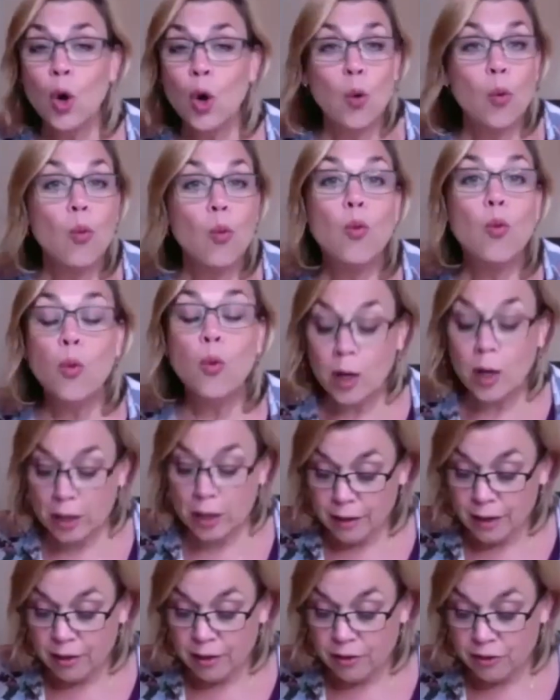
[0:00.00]
what
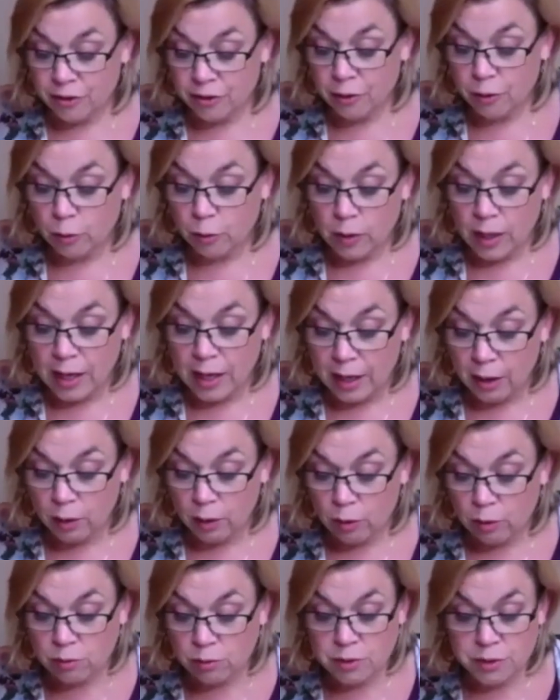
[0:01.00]
do they do?
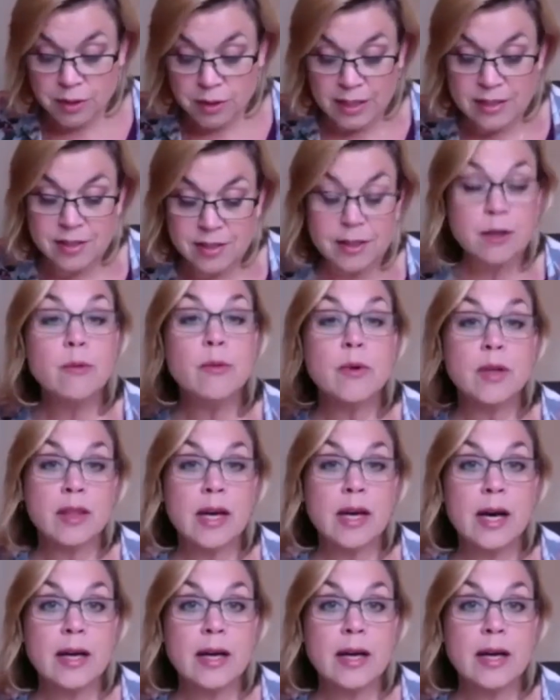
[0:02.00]
How do they deal with that?